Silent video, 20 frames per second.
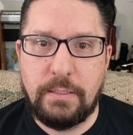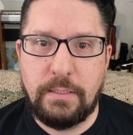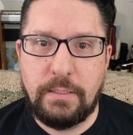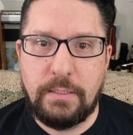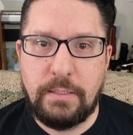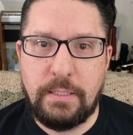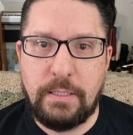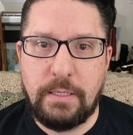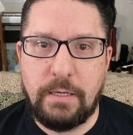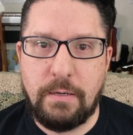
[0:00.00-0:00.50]

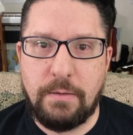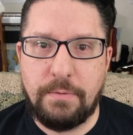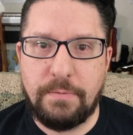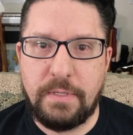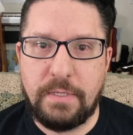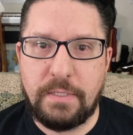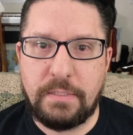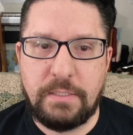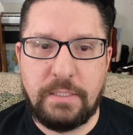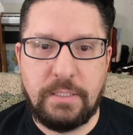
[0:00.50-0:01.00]
in all
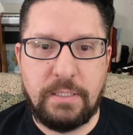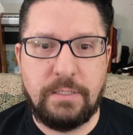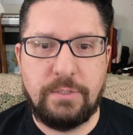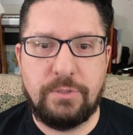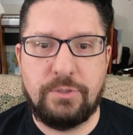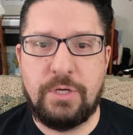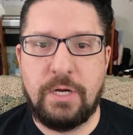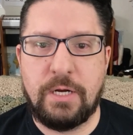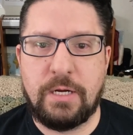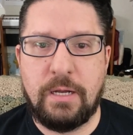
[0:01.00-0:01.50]
this? He didn't
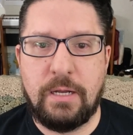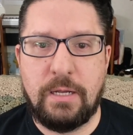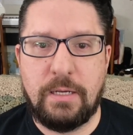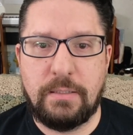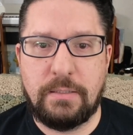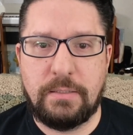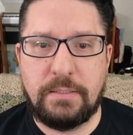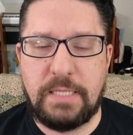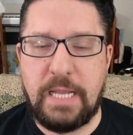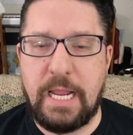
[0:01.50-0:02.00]
check on
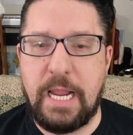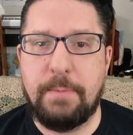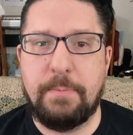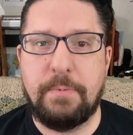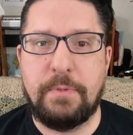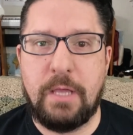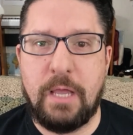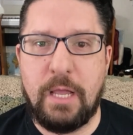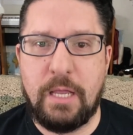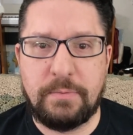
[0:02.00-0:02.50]
Sam in the
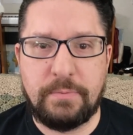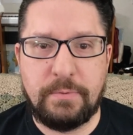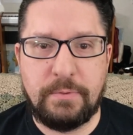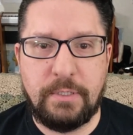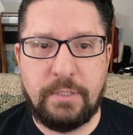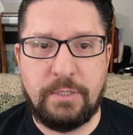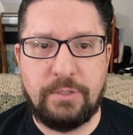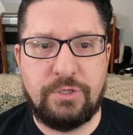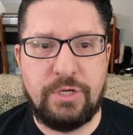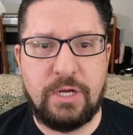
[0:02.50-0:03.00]
hospital, he
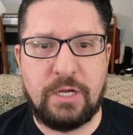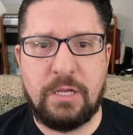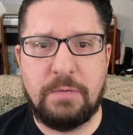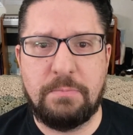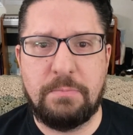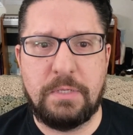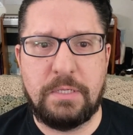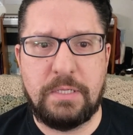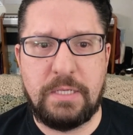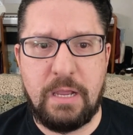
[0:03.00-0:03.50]
didn't check on
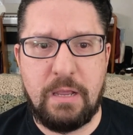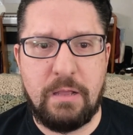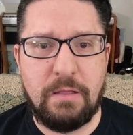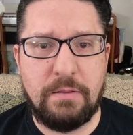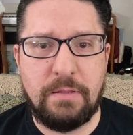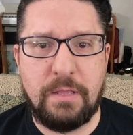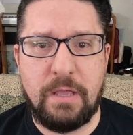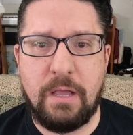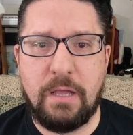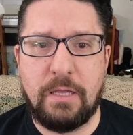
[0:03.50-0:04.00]
Miguel in the
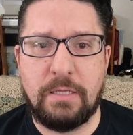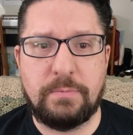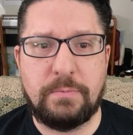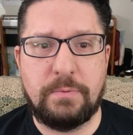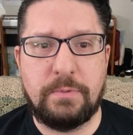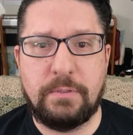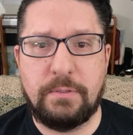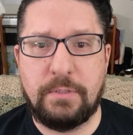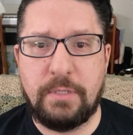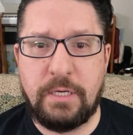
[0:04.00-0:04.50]
hospital,
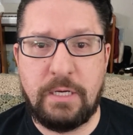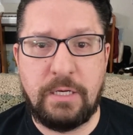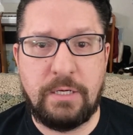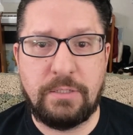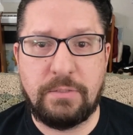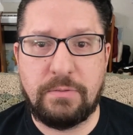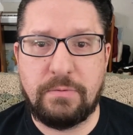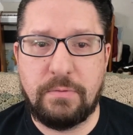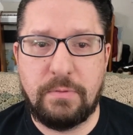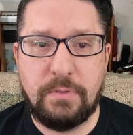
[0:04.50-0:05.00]
did he just,
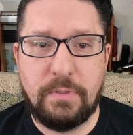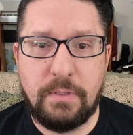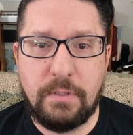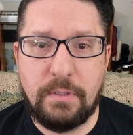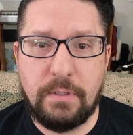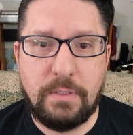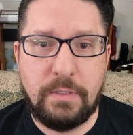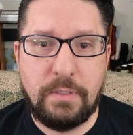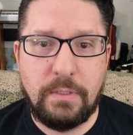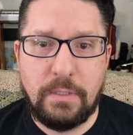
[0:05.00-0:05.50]

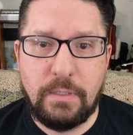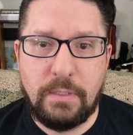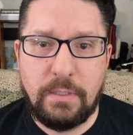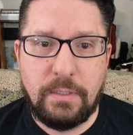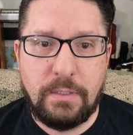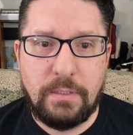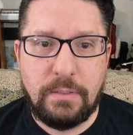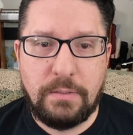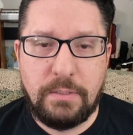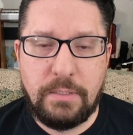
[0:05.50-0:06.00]

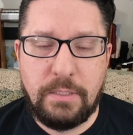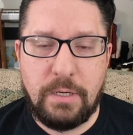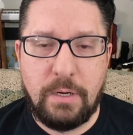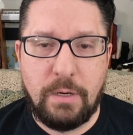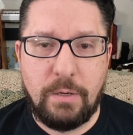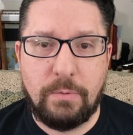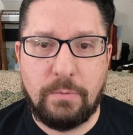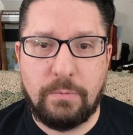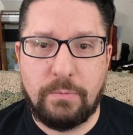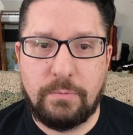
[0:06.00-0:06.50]
you
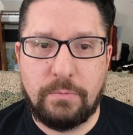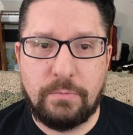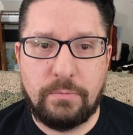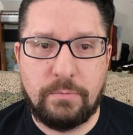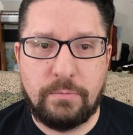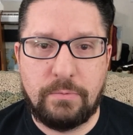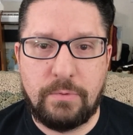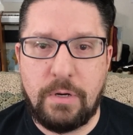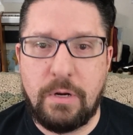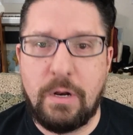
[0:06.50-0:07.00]
know,
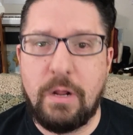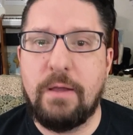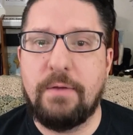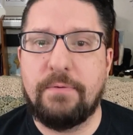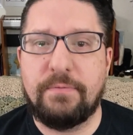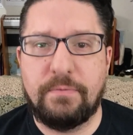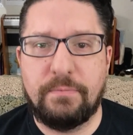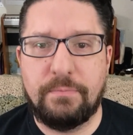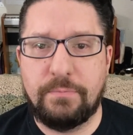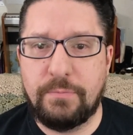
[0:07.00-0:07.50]
run off
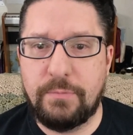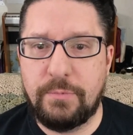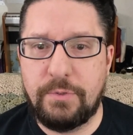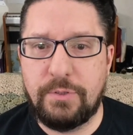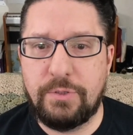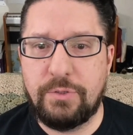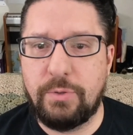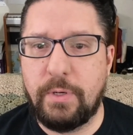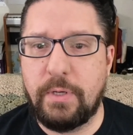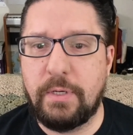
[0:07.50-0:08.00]
and
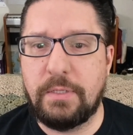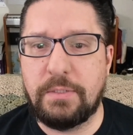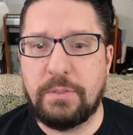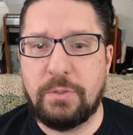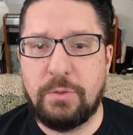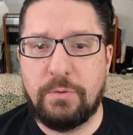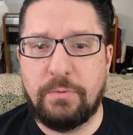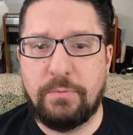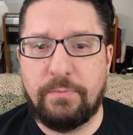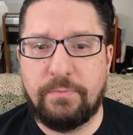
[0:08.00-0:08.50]
join his
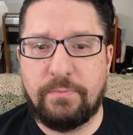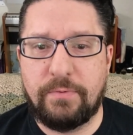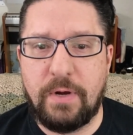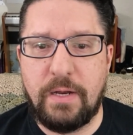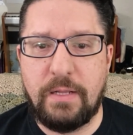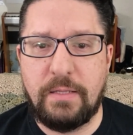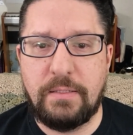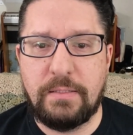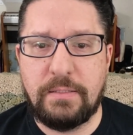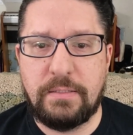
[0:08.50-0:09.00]
old
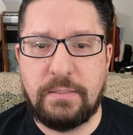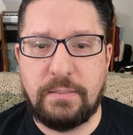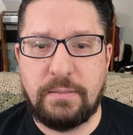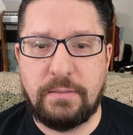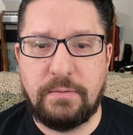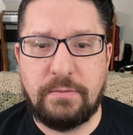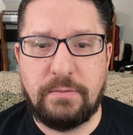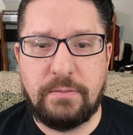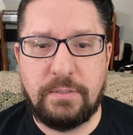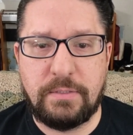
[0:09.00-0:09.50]
friends to
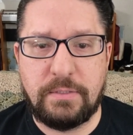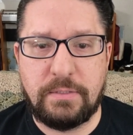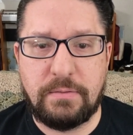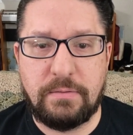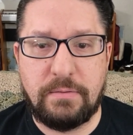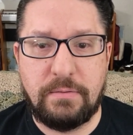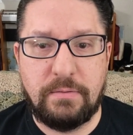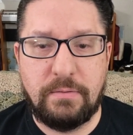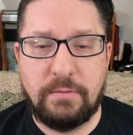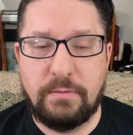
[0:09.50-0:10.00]
just
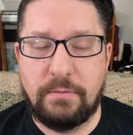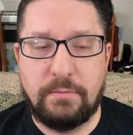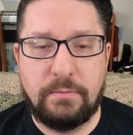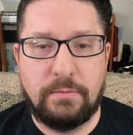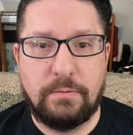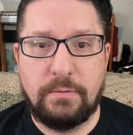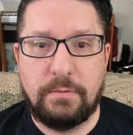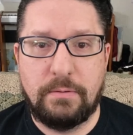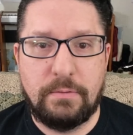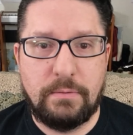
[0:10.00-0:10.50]

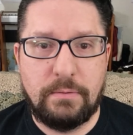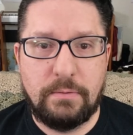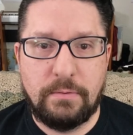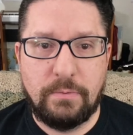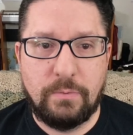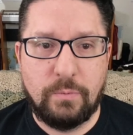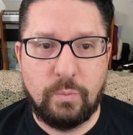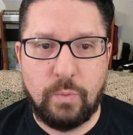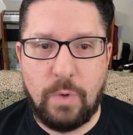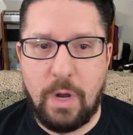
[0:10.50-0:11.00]

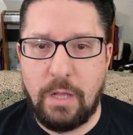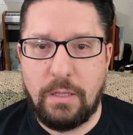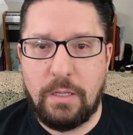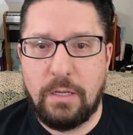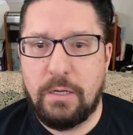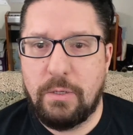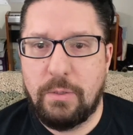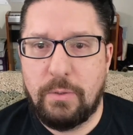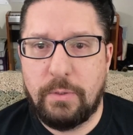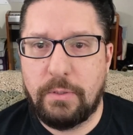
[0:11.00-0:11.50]

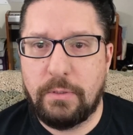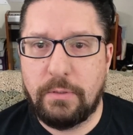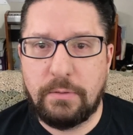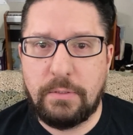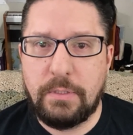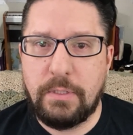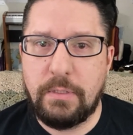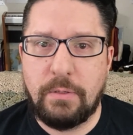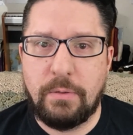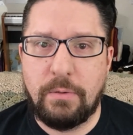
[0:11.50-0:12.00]
wallow and,
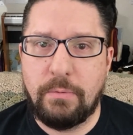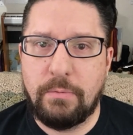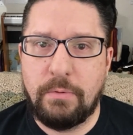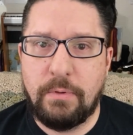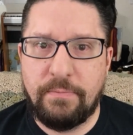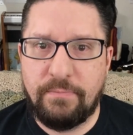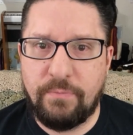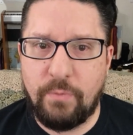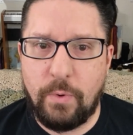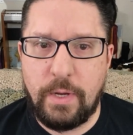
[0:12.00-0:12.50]
you know,
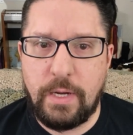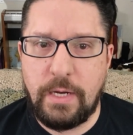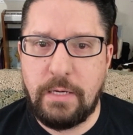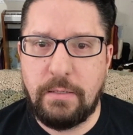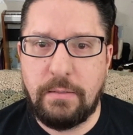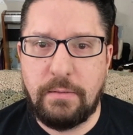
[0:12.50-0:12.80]
avoid